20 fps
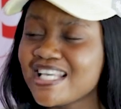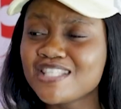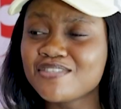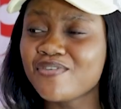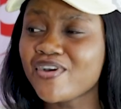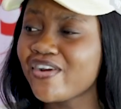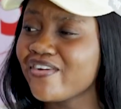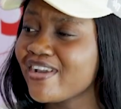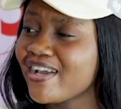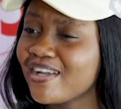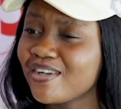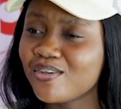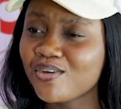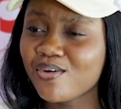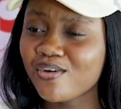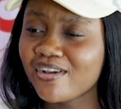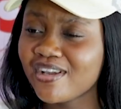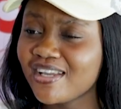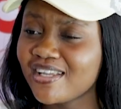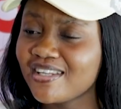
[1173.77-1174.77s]
It's very
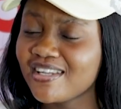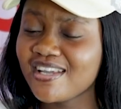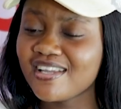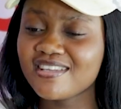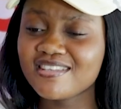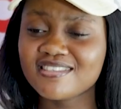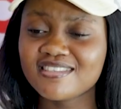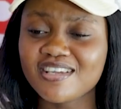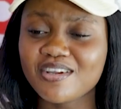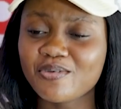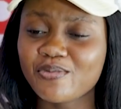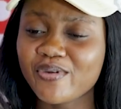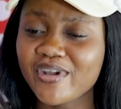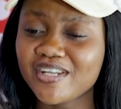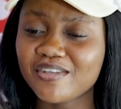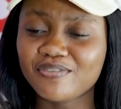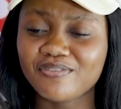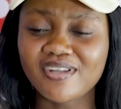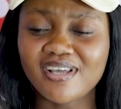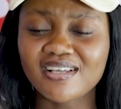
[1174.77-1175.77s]
annoying and it's a
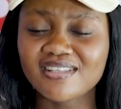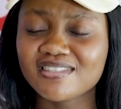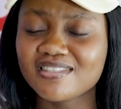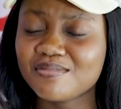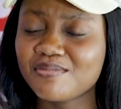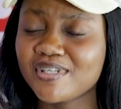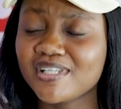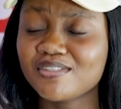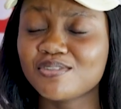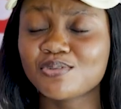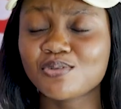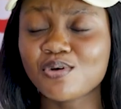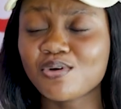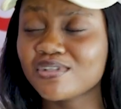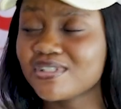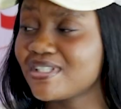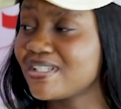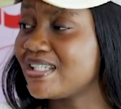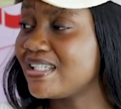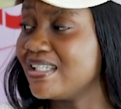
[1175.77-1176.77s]
red flag to me,
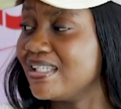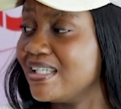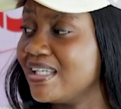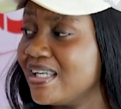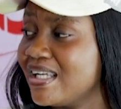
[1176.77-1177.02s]
totally.